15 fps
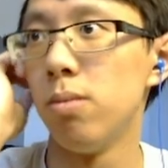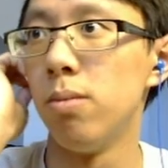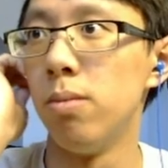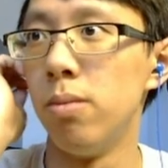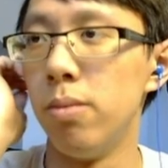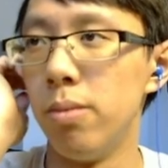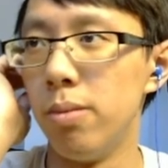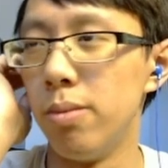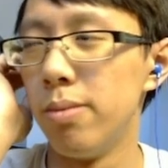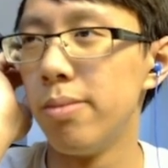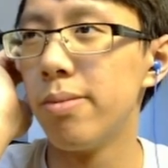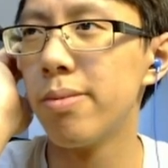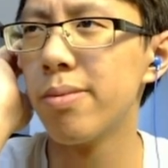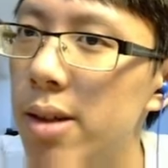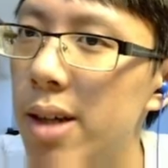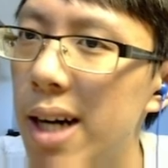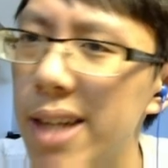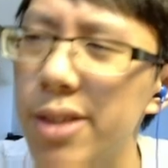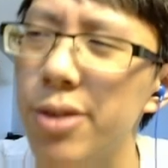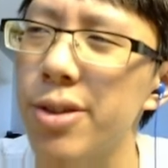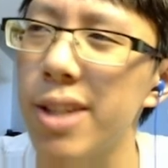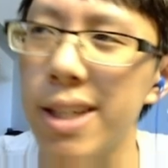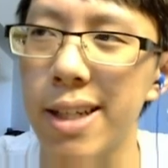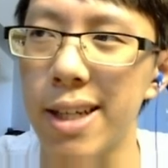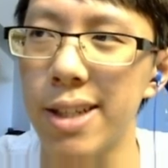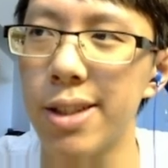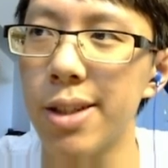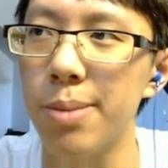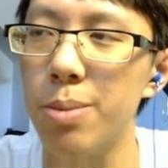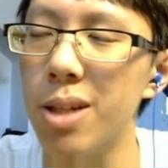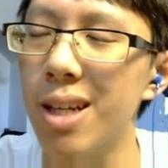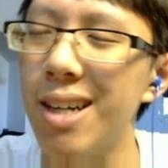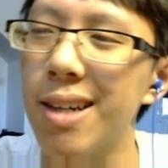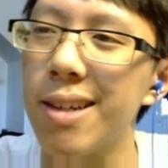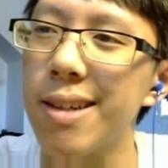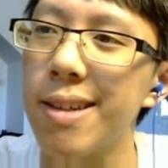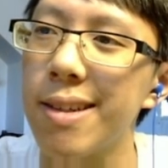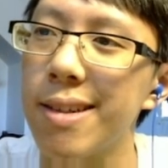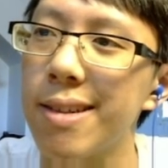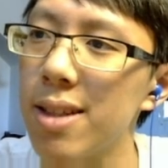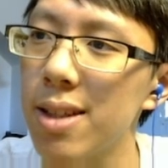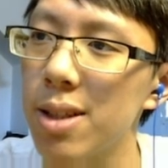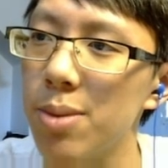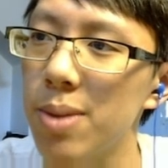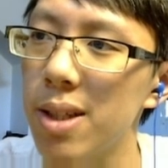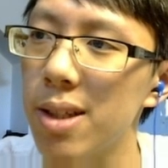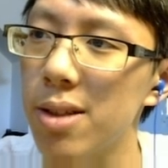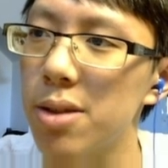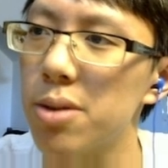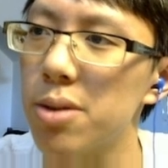I don't think I should block, because we could